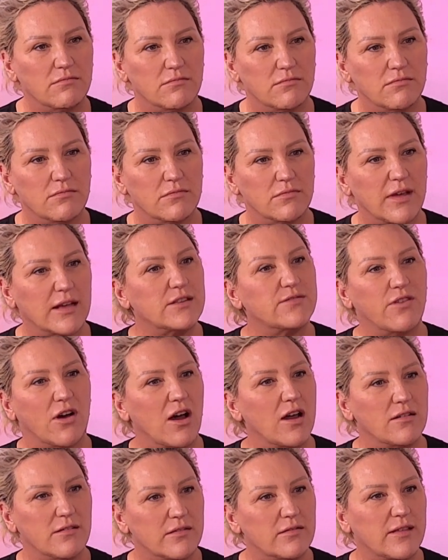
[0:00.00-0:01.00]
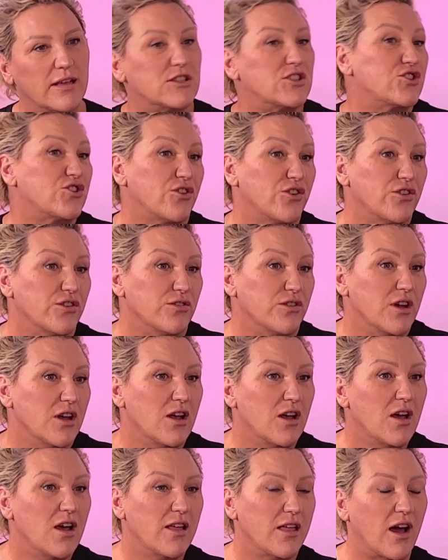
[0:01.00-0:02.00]
That's good. That's fine. That's fine. That's true.
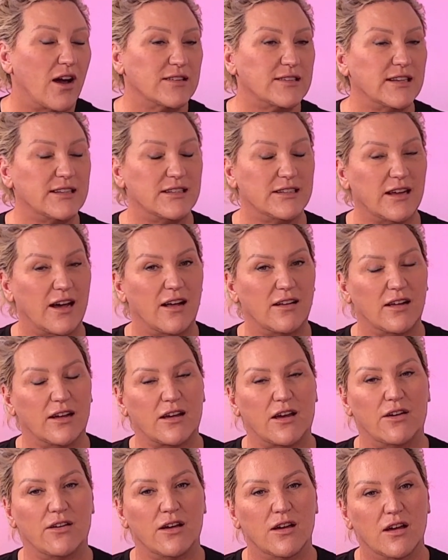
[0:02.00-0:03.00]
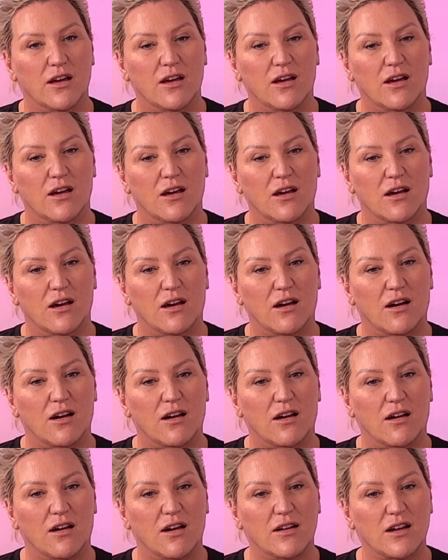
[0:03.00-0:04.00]
Yeah. I said to Dale, I go,
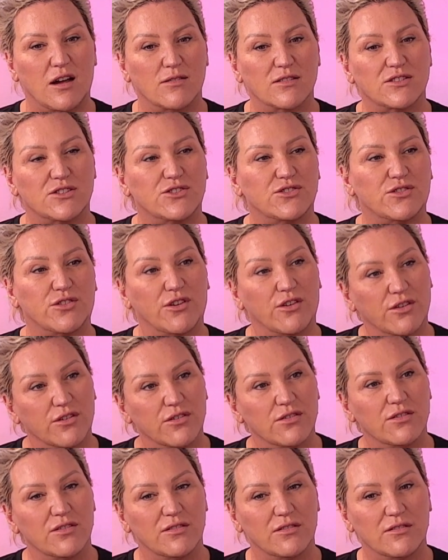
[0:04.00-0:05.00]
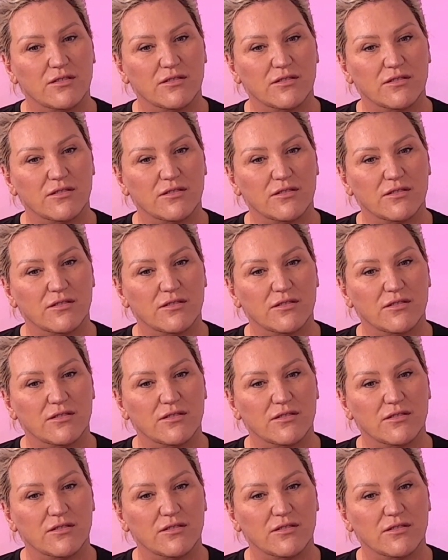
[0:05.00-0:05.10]
I know it's true,